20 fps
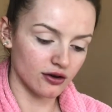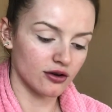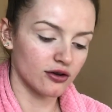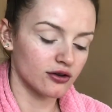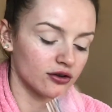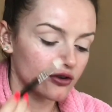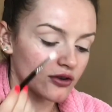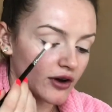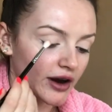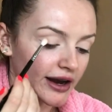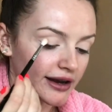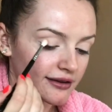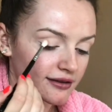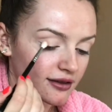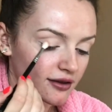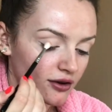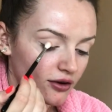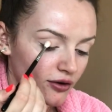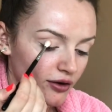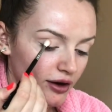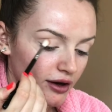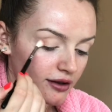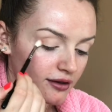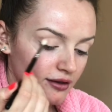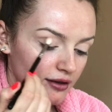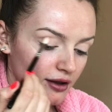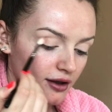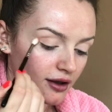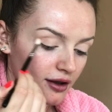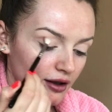straight into the
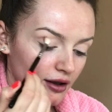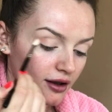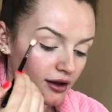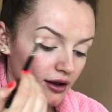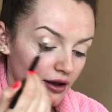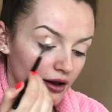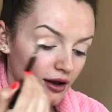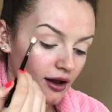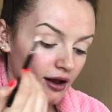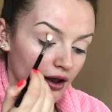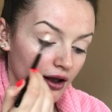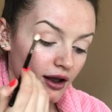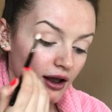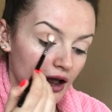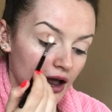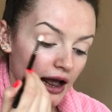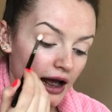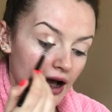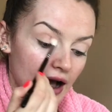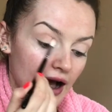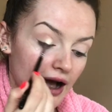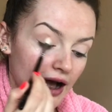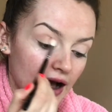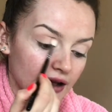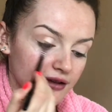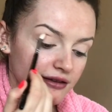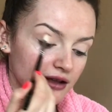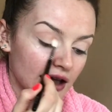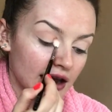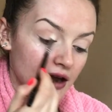crease
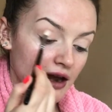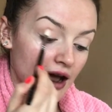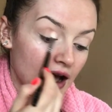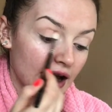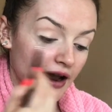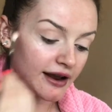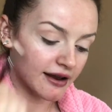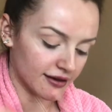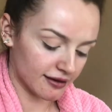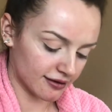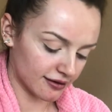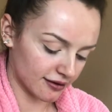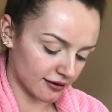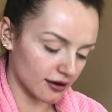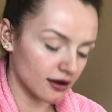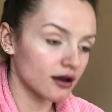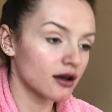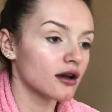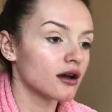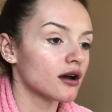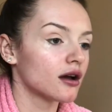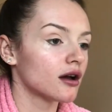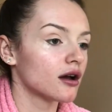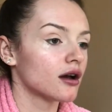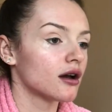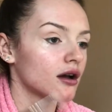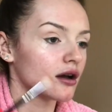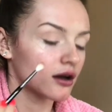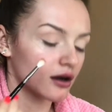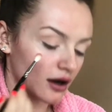as a nice
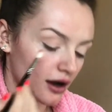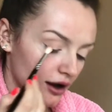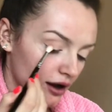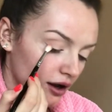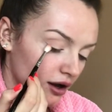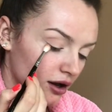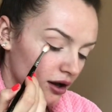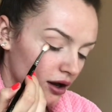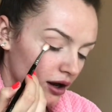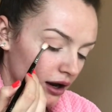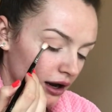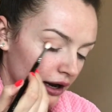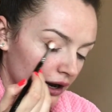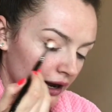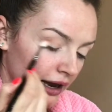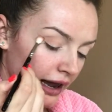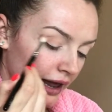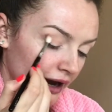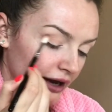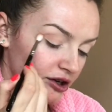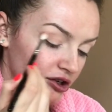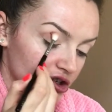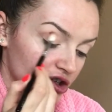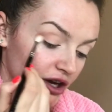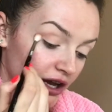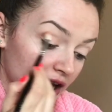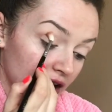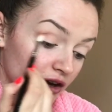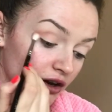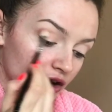light
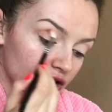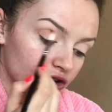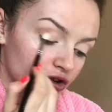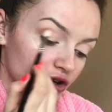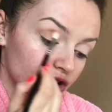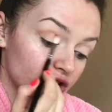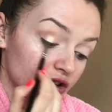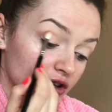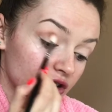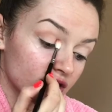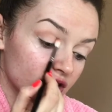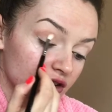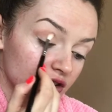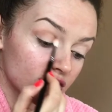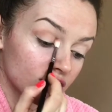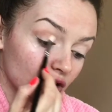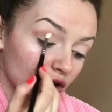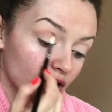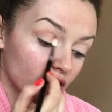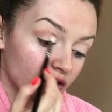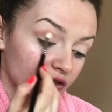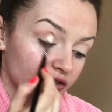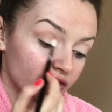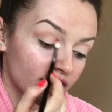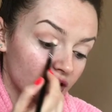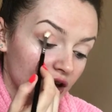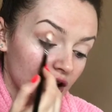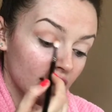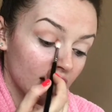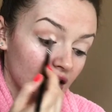shade, just to sort of
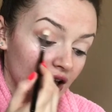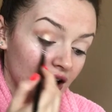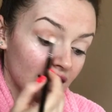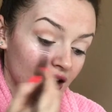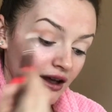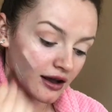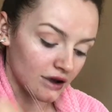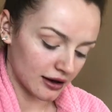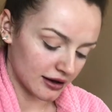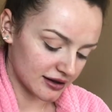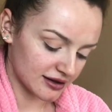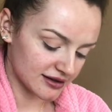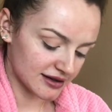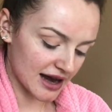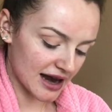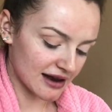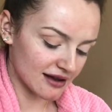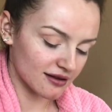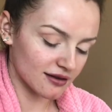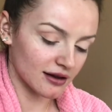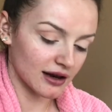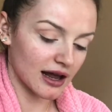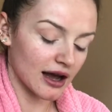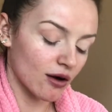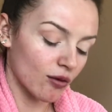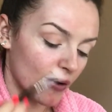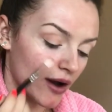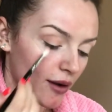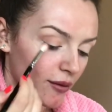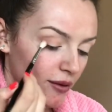stencil
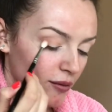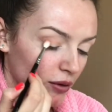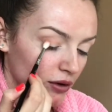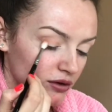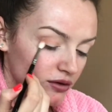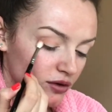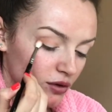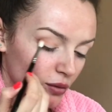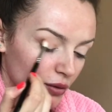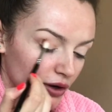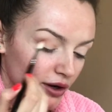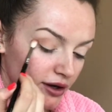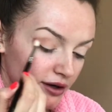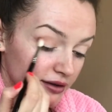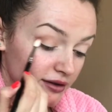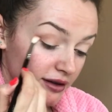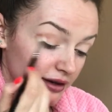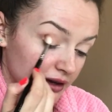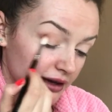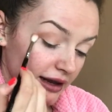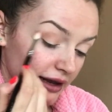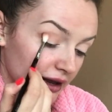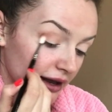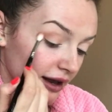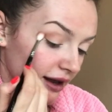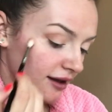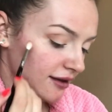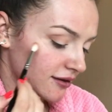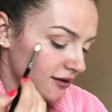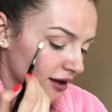out where we want to work
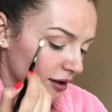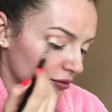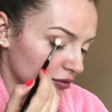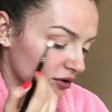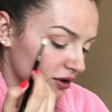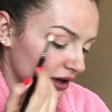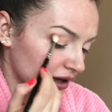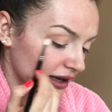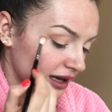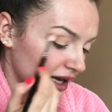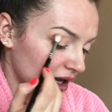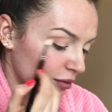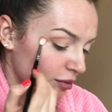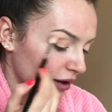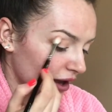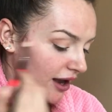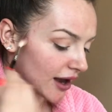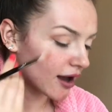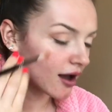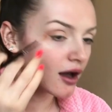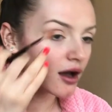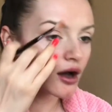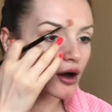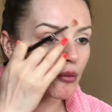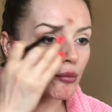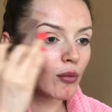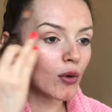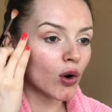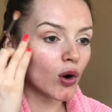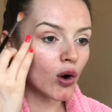today. So I'm just going to keep it
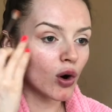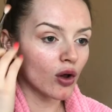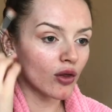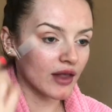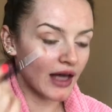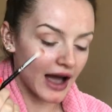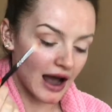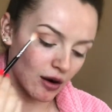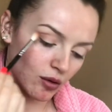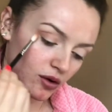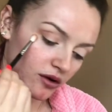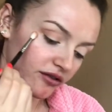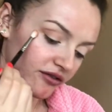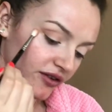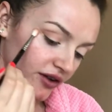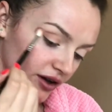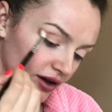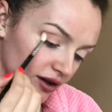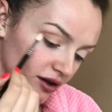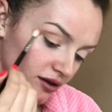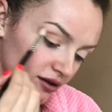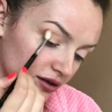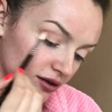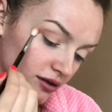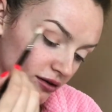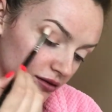more on the outer third